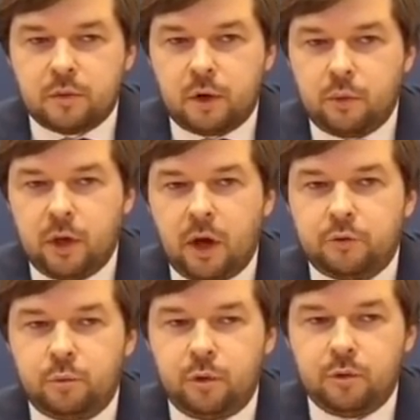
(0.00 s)
That's why we
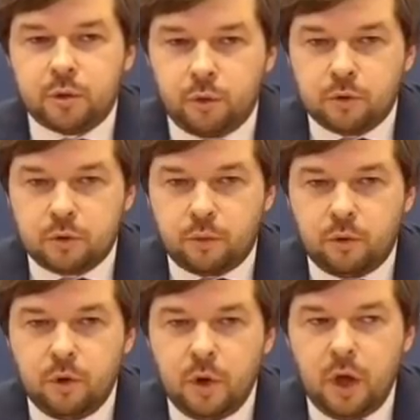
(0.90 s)
have to be
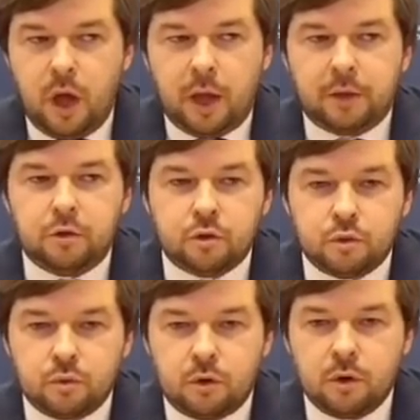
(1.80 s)
responsible and
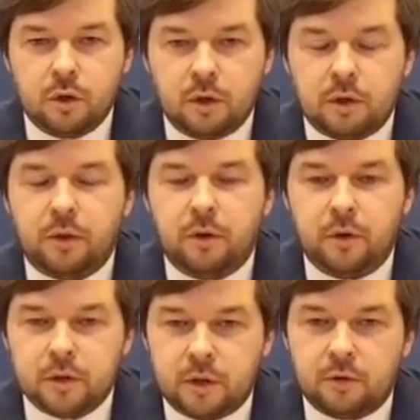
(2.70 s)
ensure that
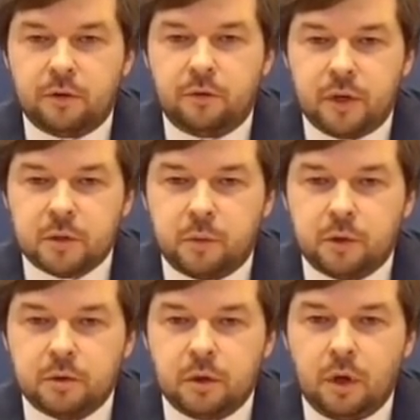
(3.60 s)
there is enough
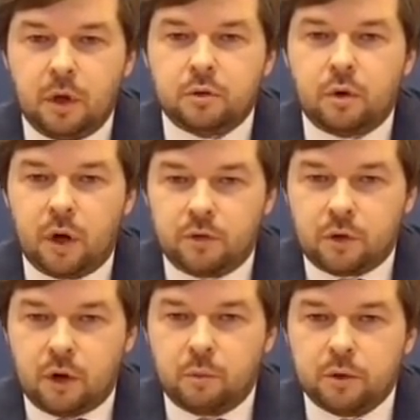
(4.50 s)
investment into
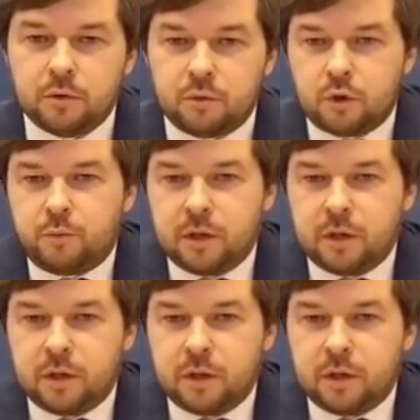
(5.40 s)
hydrocarbons,